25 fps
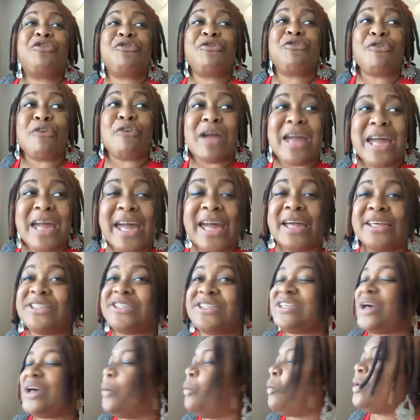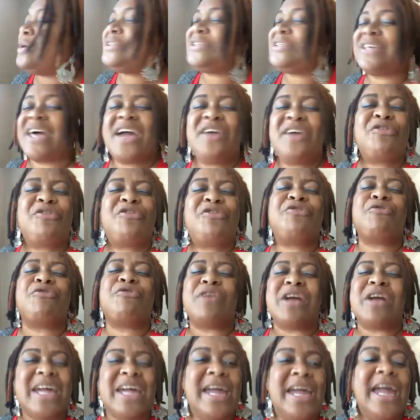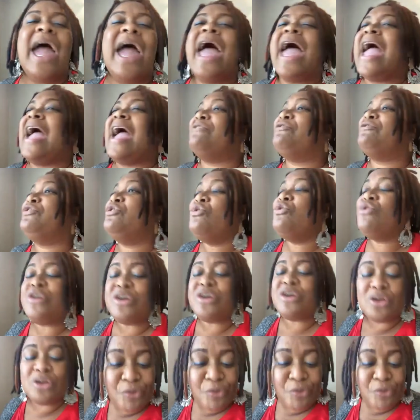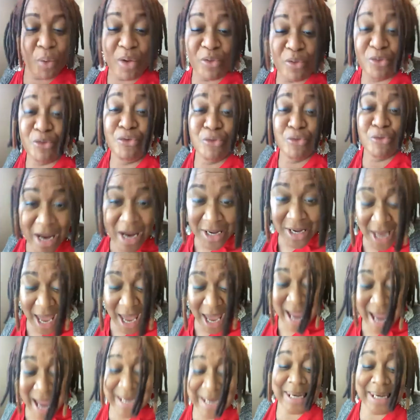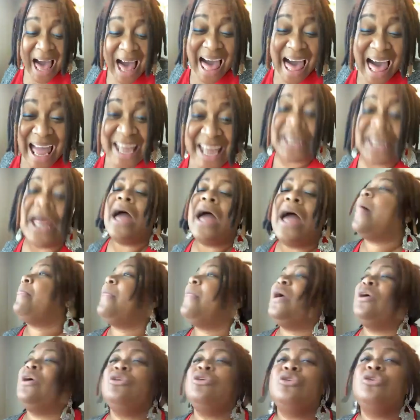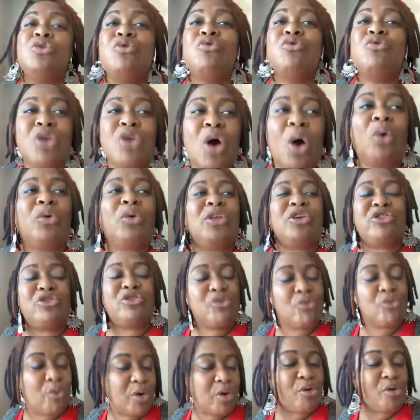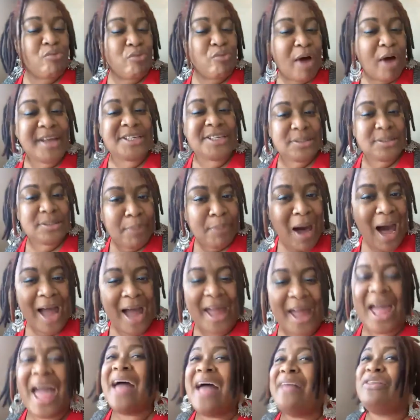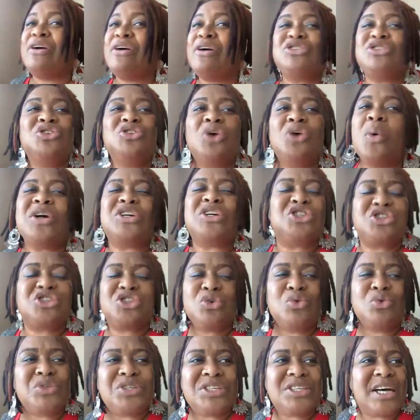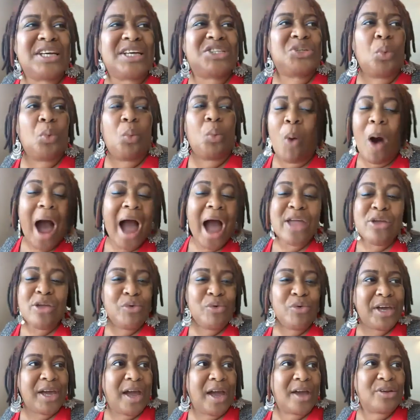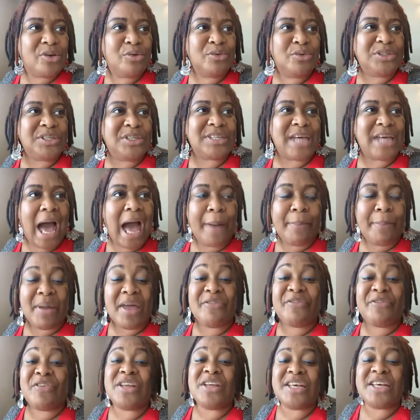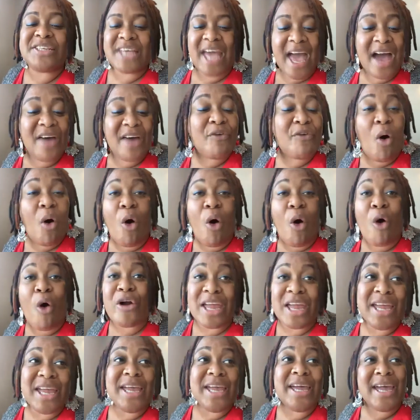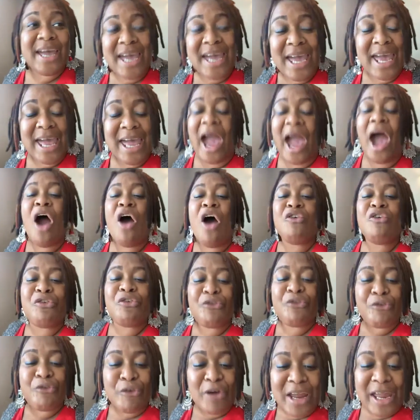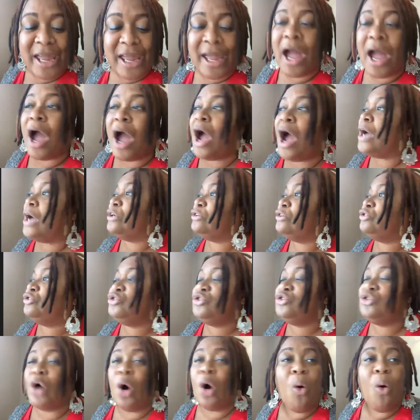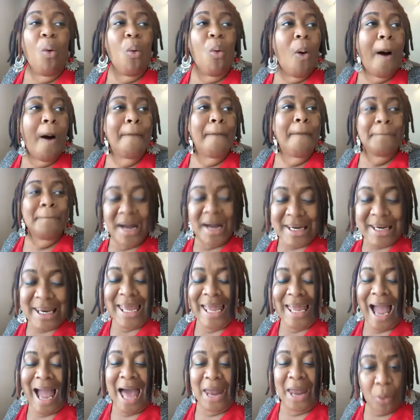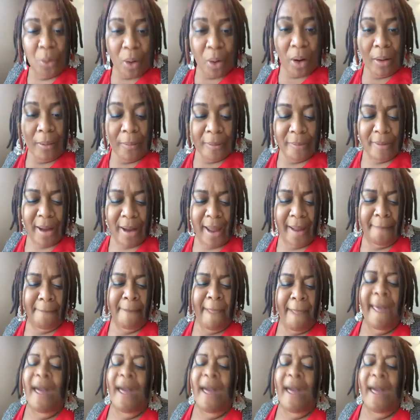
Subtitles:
free. Someone say free. If you can afford free 99, then you know that you're in the right spot. There's no excuse as to why you can't use this app if it is FREE, free. No money at all, right?